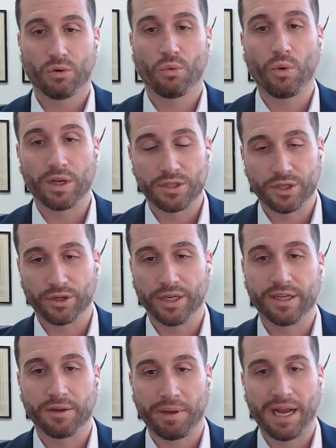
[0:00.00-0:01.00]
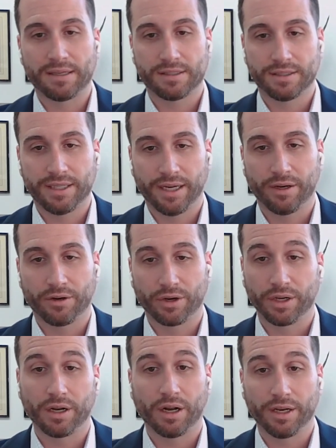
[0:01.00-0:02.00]
once you're incapacitated or
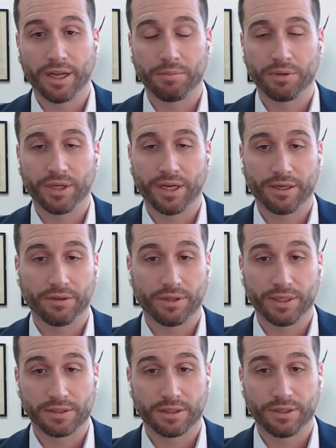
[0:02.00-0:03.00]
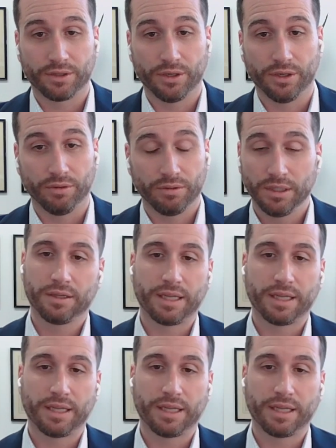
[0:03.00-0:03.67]
unable to handle things on your own.